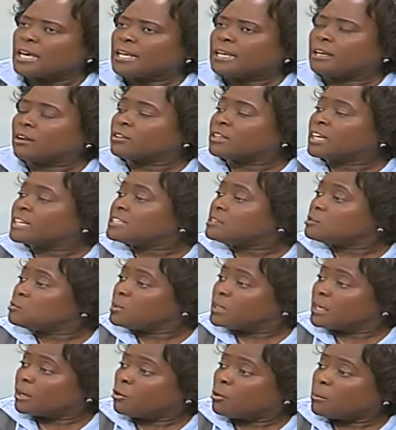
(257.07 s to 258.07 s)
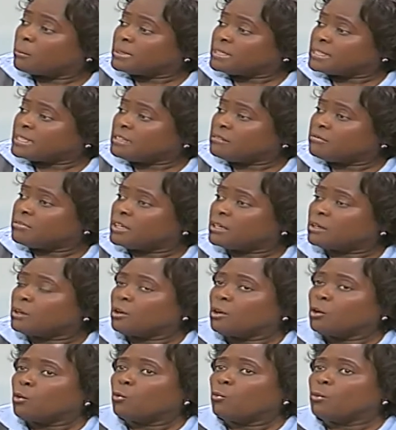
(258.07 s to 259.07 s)
Now that is with Akombe's leaving.
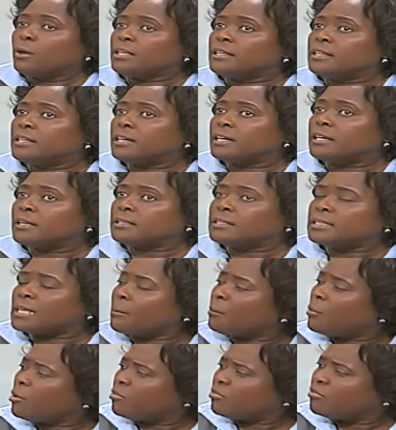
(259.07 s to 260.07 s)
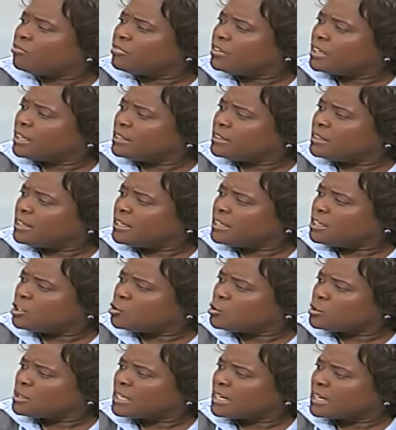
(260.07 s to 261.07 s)
With uh, some of the, the
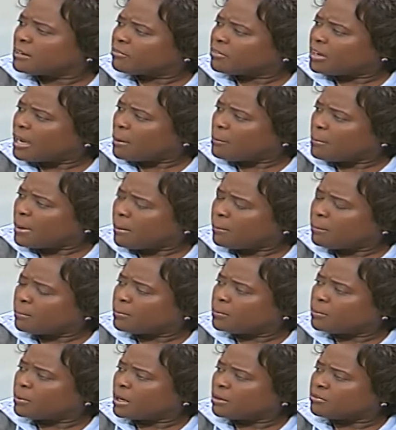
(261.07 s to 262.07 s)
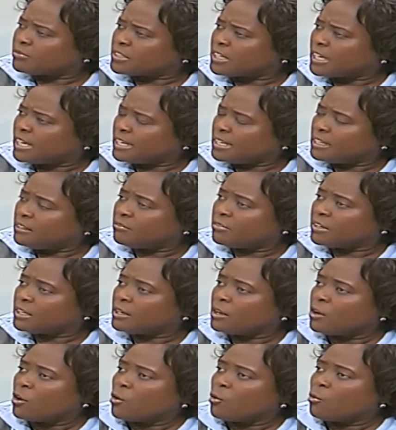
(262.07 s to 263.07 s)
issues that have come up after her leaving
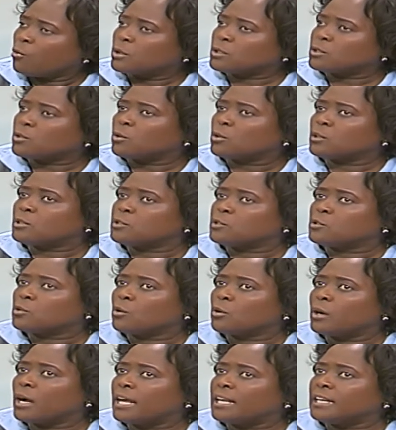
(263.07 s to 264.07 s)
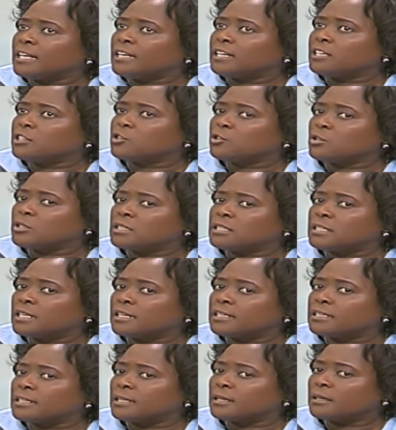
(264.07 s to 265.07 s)
was also allegations
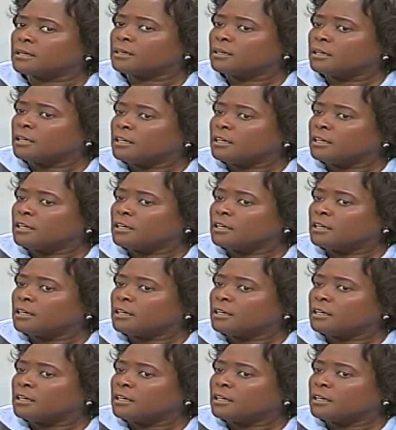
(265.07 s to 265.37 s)
that uh,